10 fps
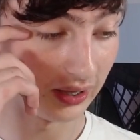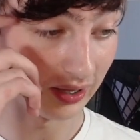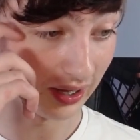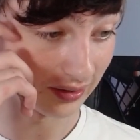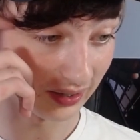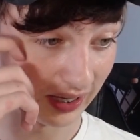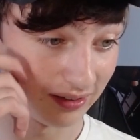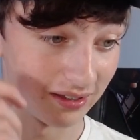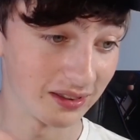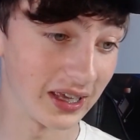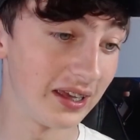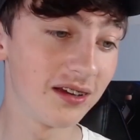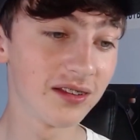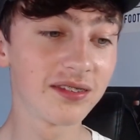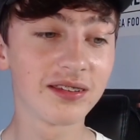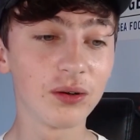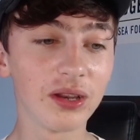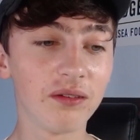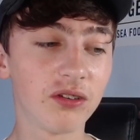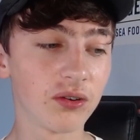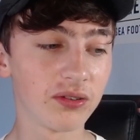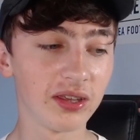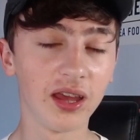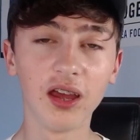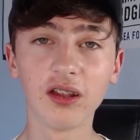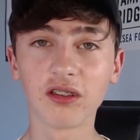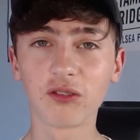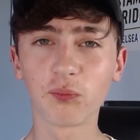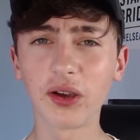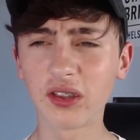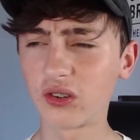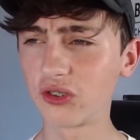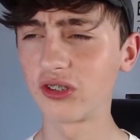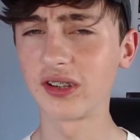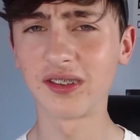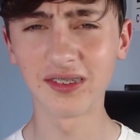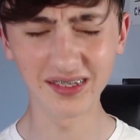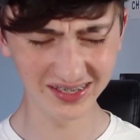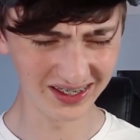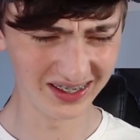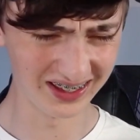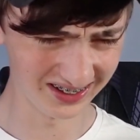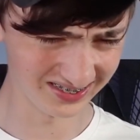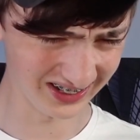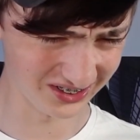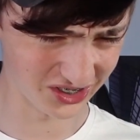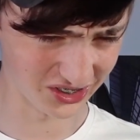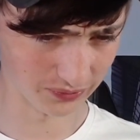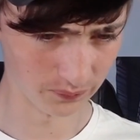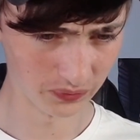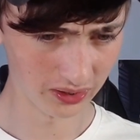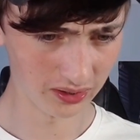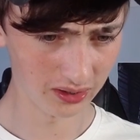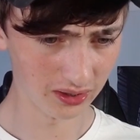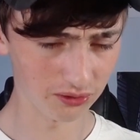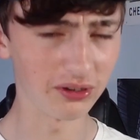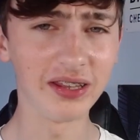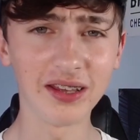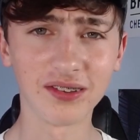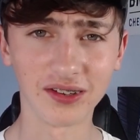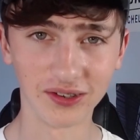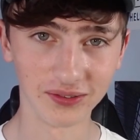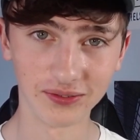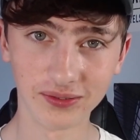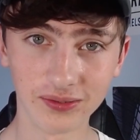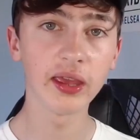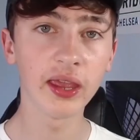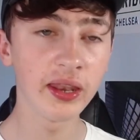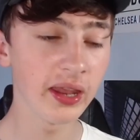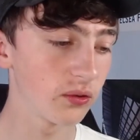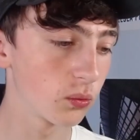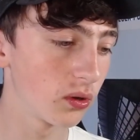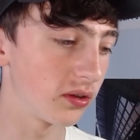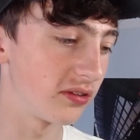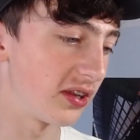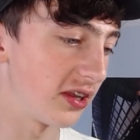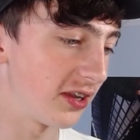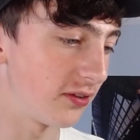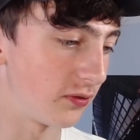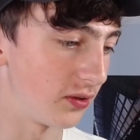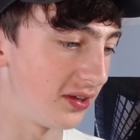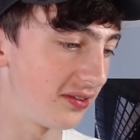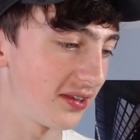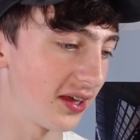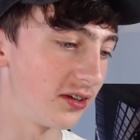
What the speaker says: has hinted that he could still leave Chelsea despite the contract extension 3 days ago. In his words in an interview, he said,